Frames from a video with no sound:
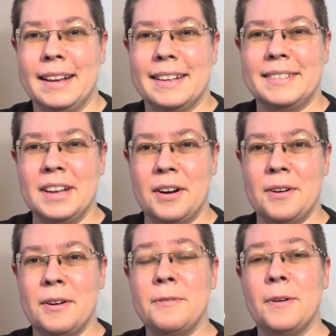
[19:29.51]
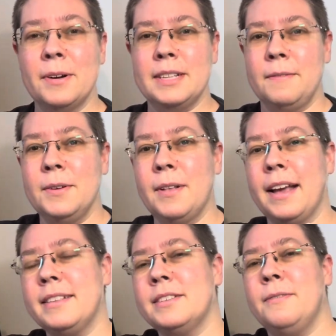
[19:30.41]
So folks, if you
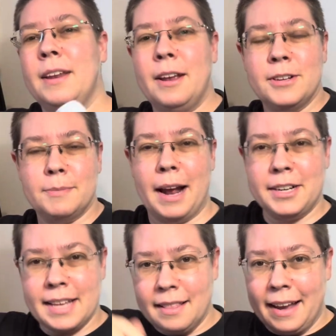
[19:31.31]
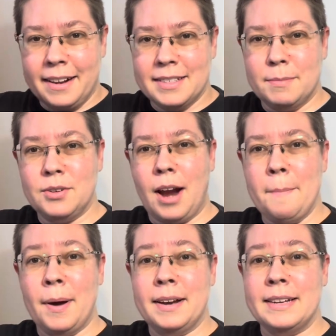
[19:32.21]
like this video, smash that like and subscribe
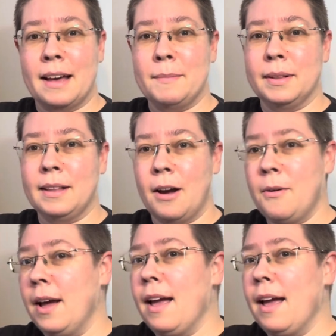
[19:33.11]
button down below.